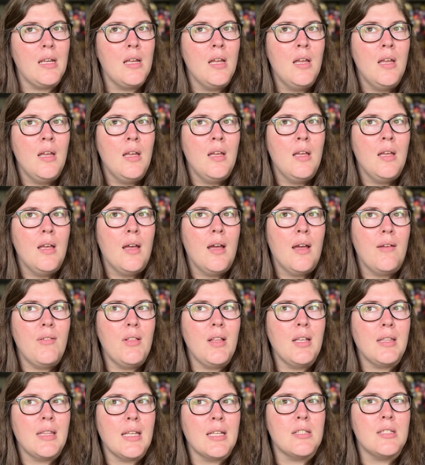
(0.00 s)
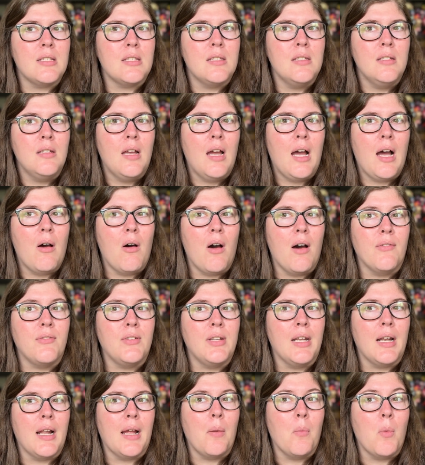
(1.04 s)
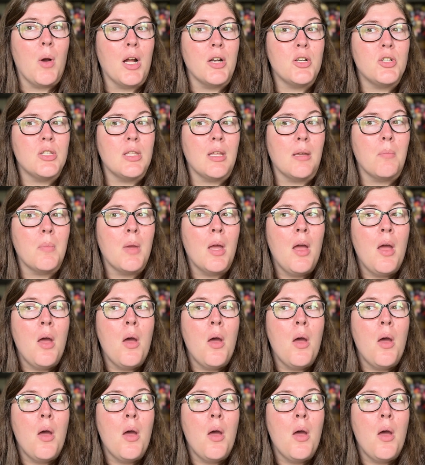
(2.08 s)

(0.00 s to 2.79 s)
I feel like that's how often I watch them.